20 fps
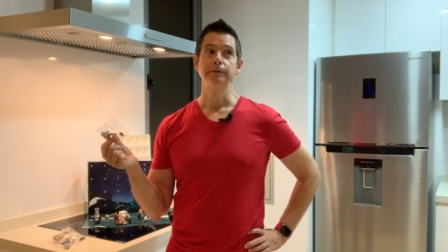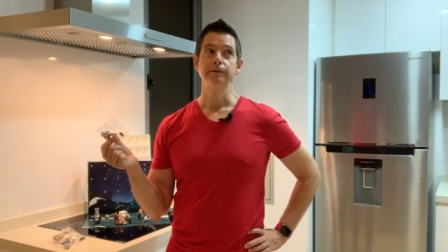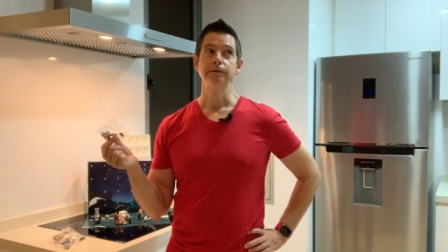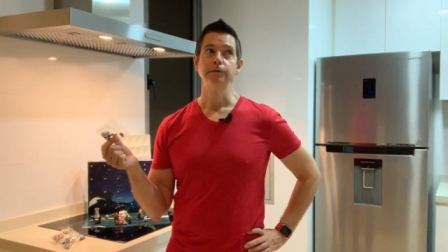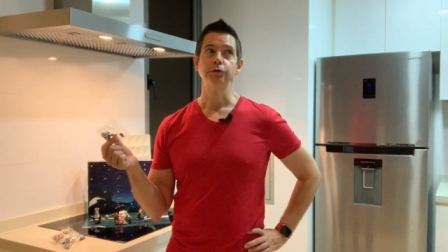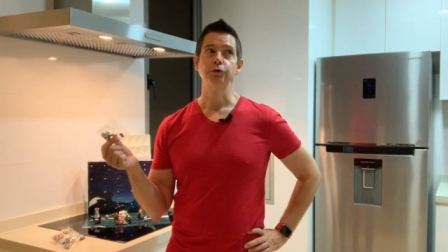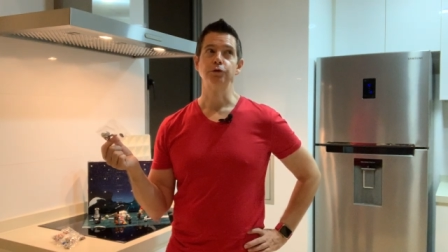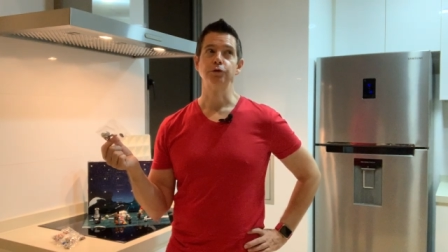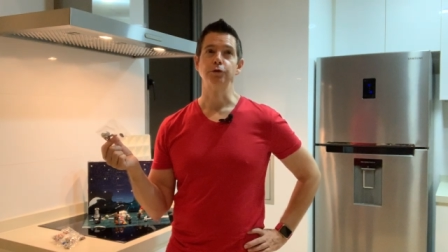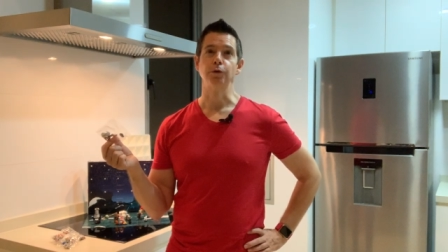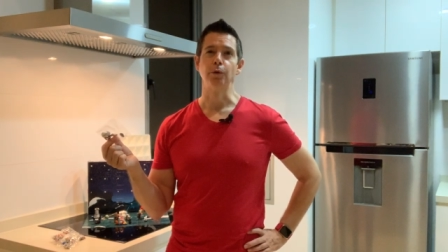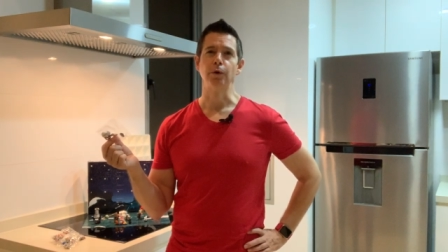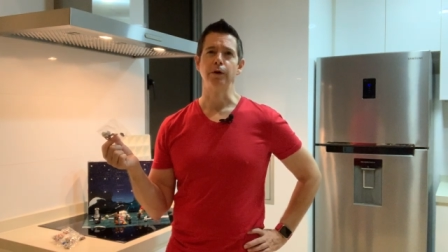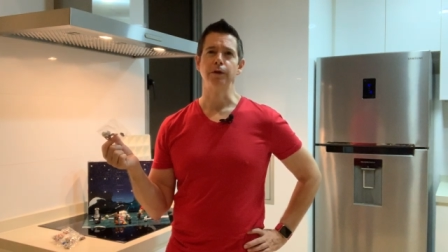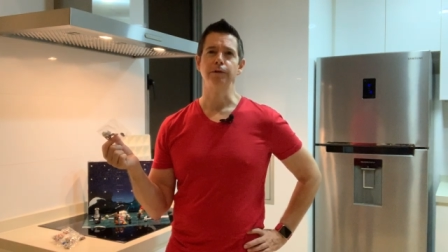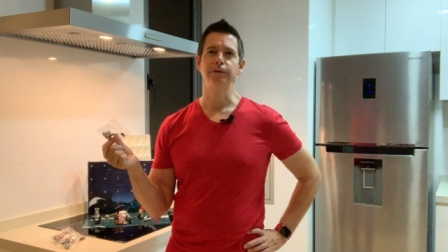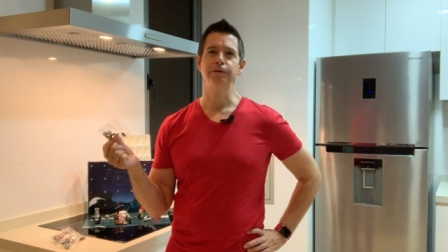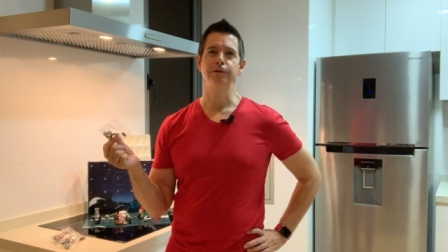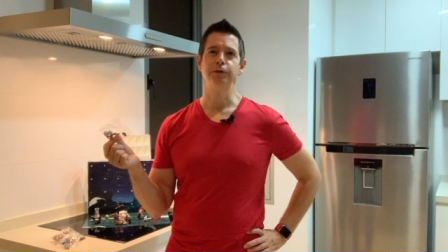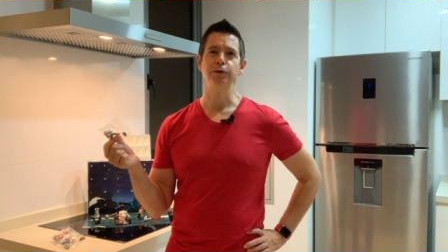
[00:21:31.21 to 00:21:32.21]
sort
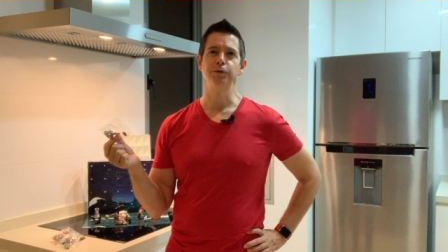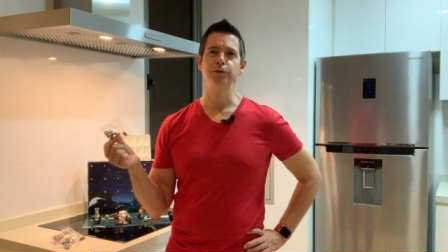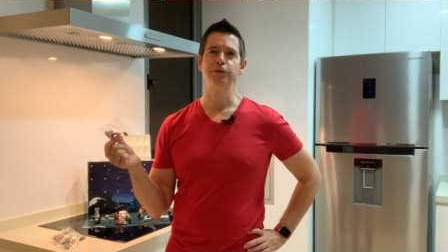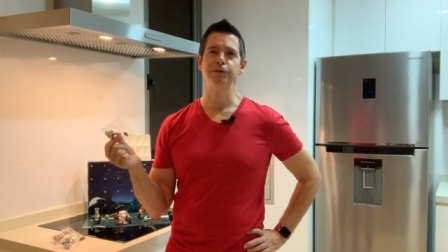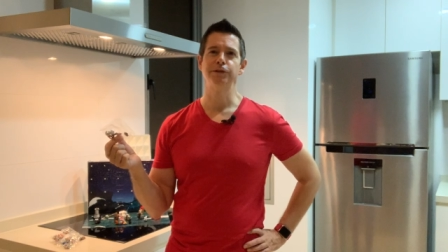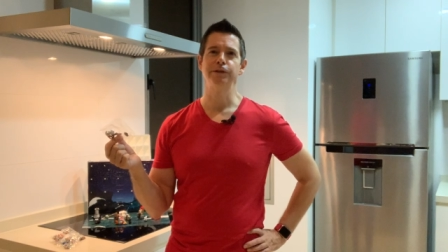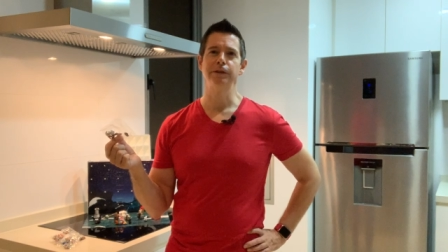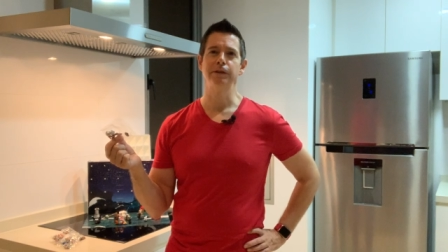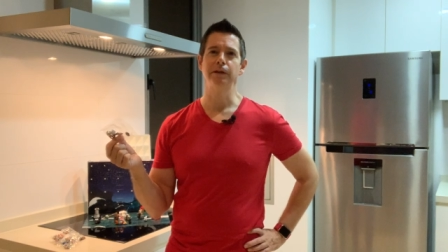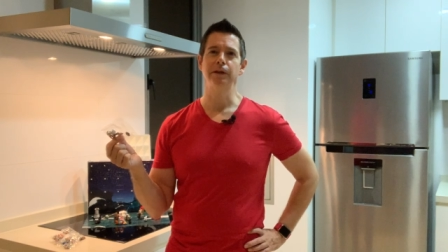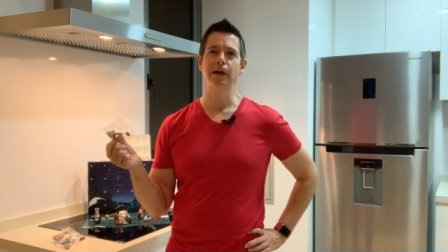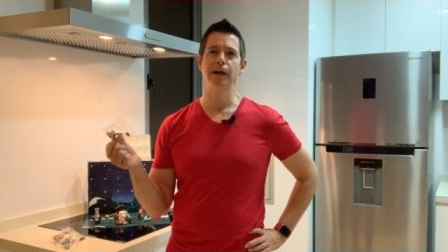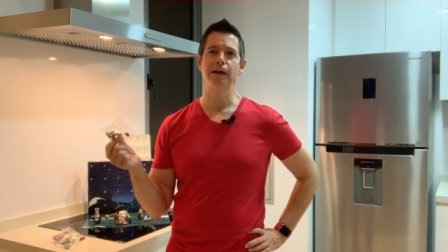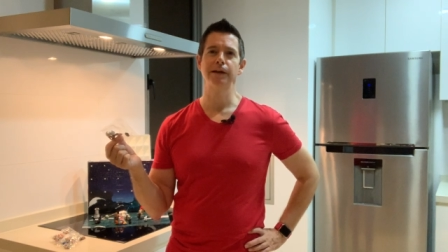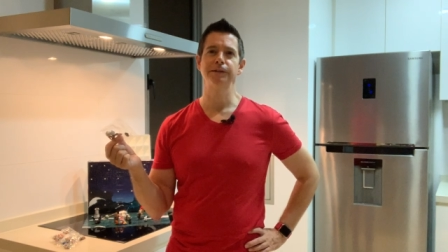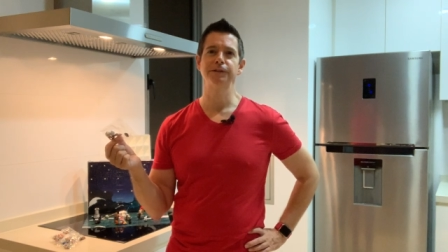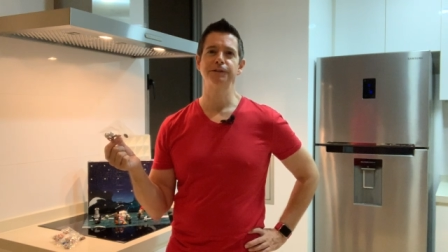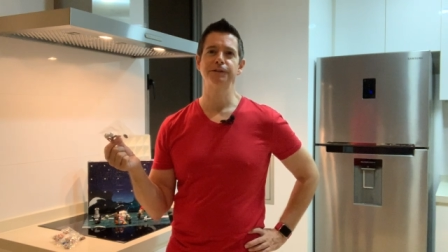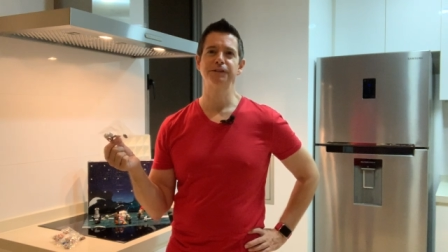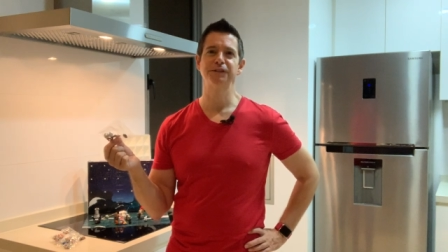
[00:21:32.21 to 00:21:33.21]
of
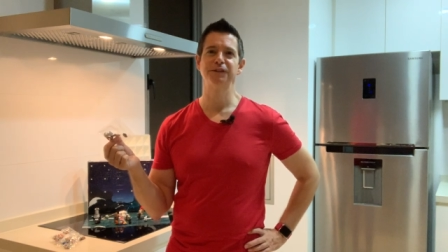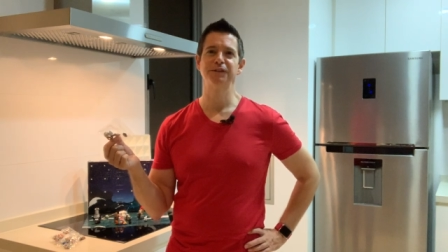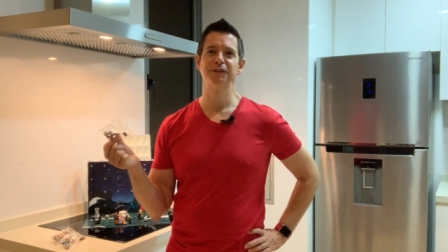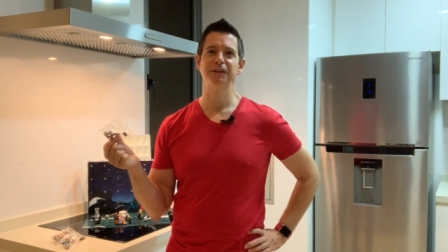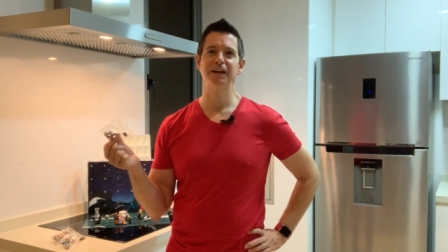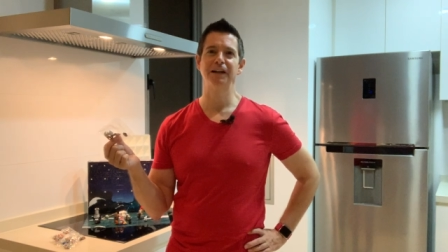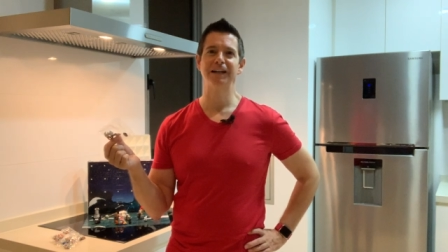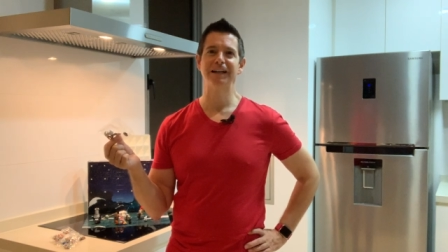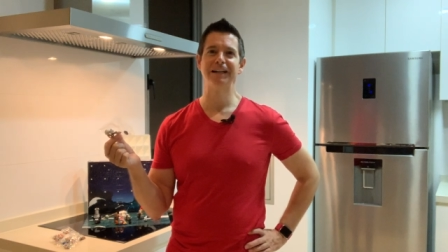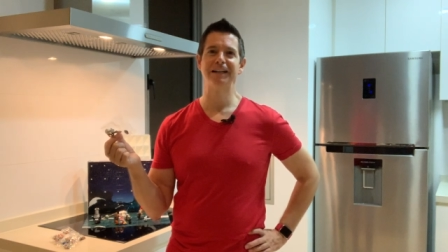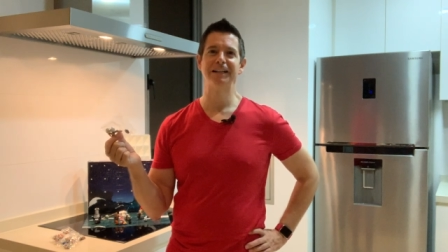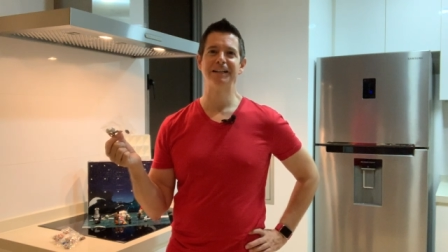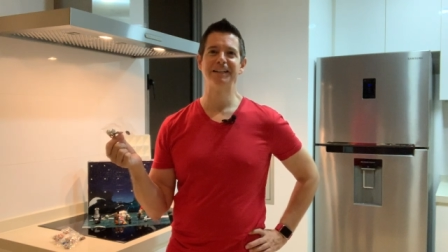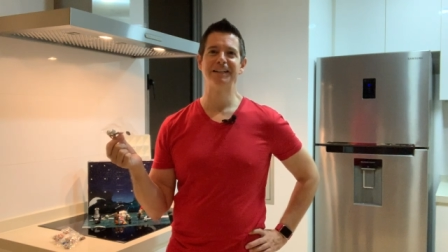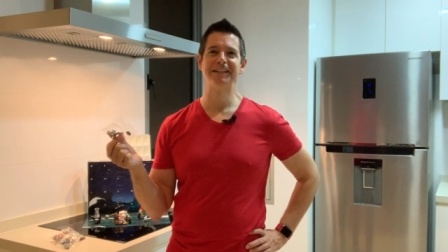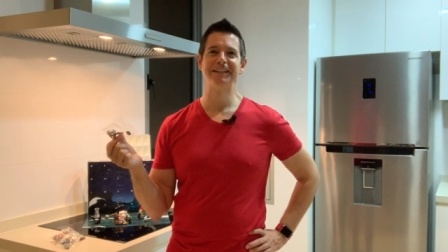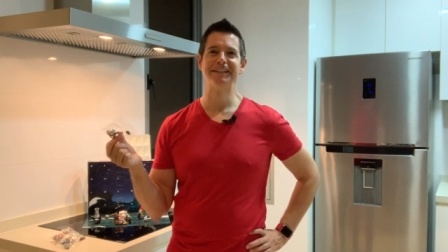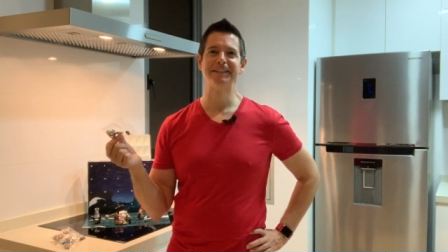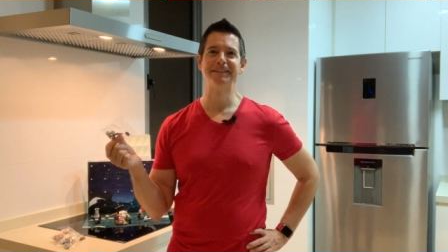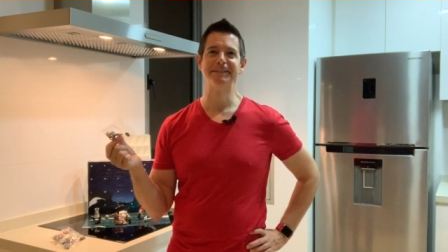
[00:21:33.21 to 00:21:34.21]
UCS
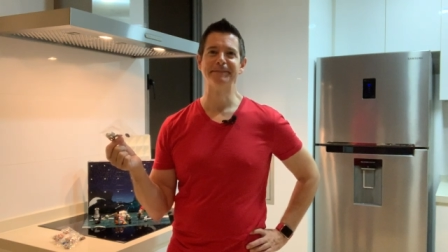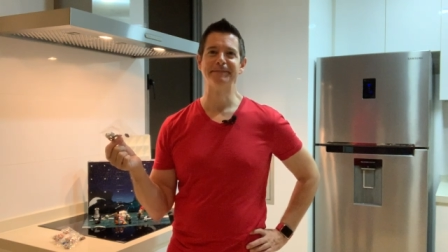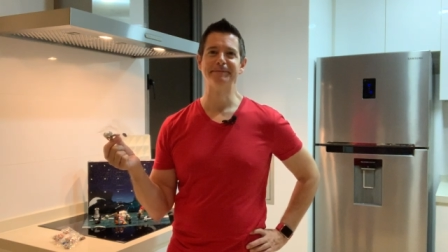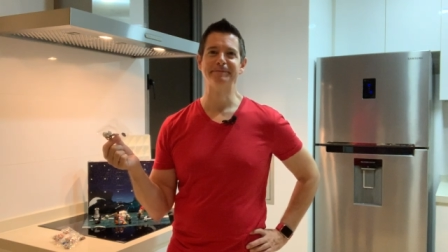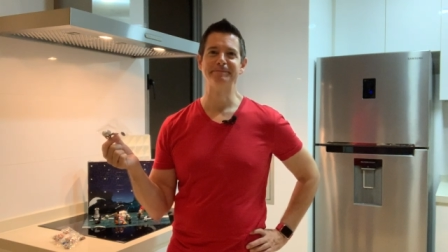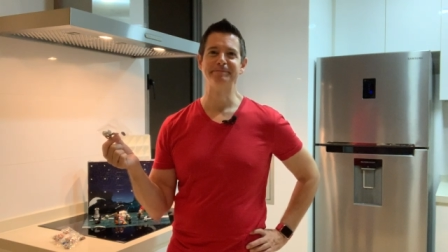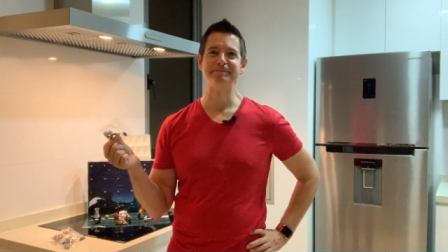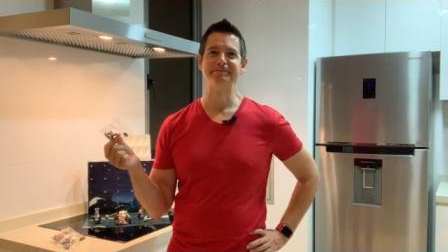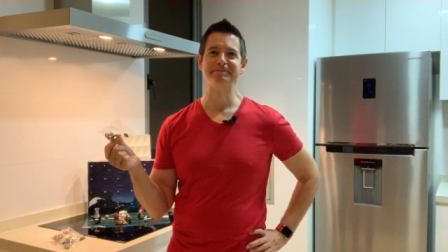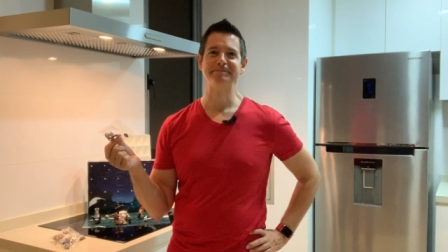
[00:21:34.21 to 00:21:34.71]
um,